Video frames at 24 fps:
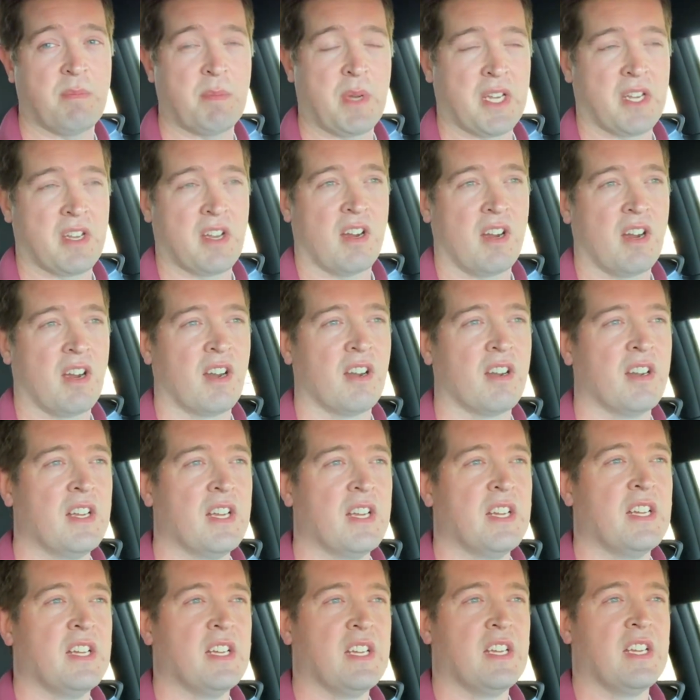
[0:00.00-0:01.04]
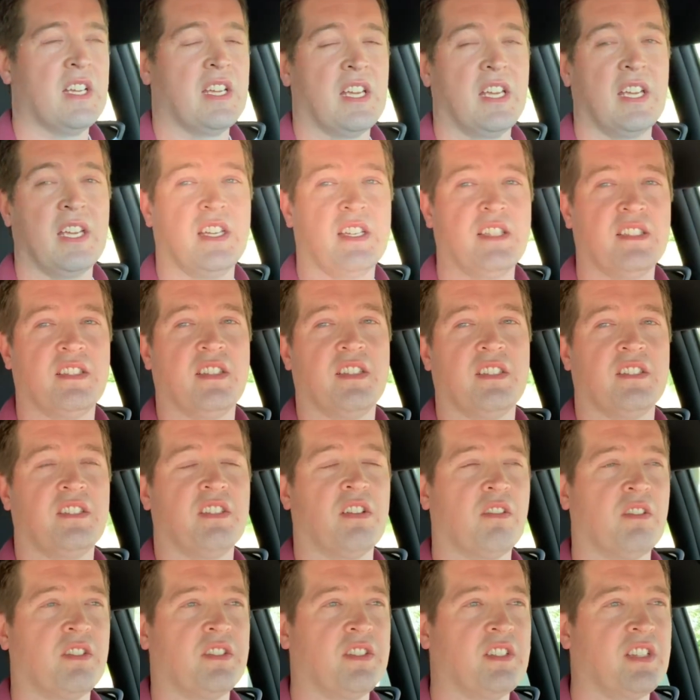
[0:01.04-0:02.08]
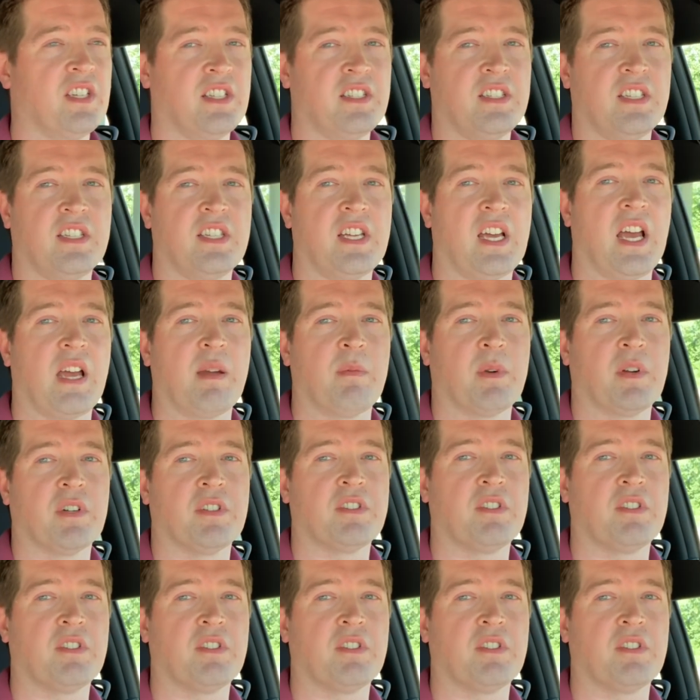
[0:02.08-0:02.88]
my car is the 0 to 60 timer.